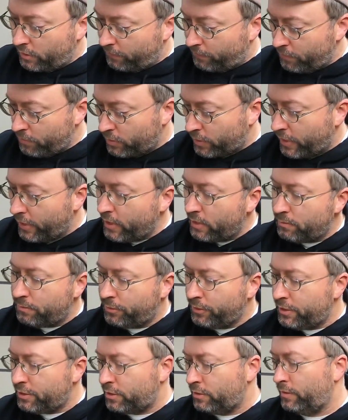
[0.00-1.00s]
if you can,
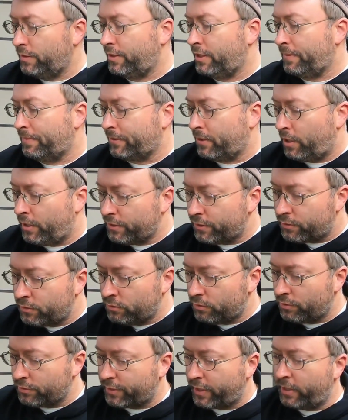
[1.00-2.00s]
please go in depth on the
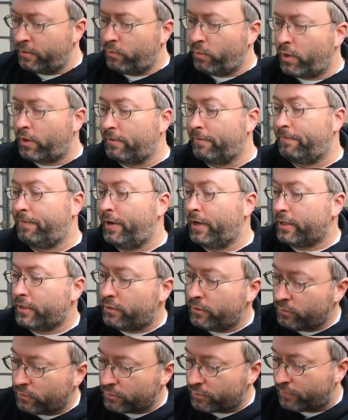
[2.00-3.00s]
tools and where to find
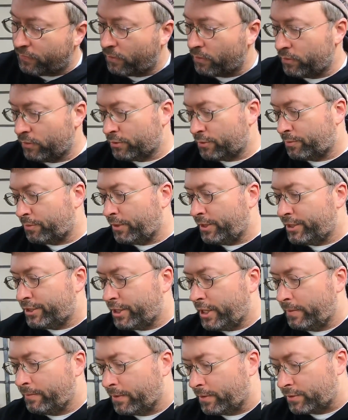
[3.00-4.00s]
tools for those
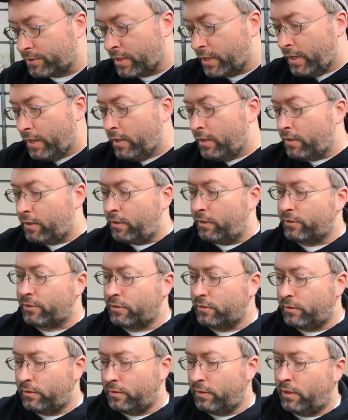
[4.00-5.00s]
pre-chambers.
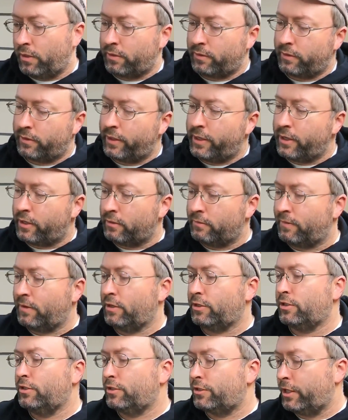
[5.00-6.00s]
Also, are there any
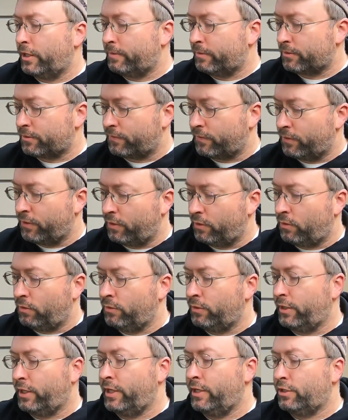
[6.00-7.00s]
conversion chambers for the
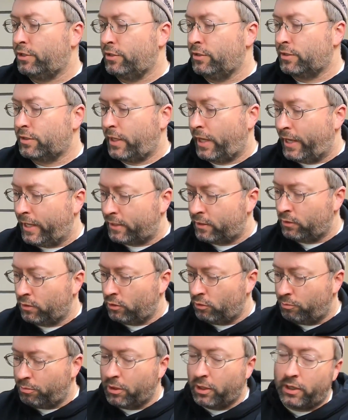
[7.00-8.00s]
older engines to add
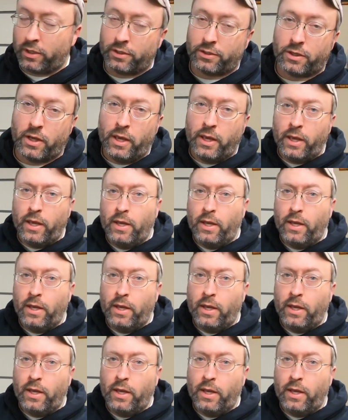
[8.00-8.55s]
glow plugs?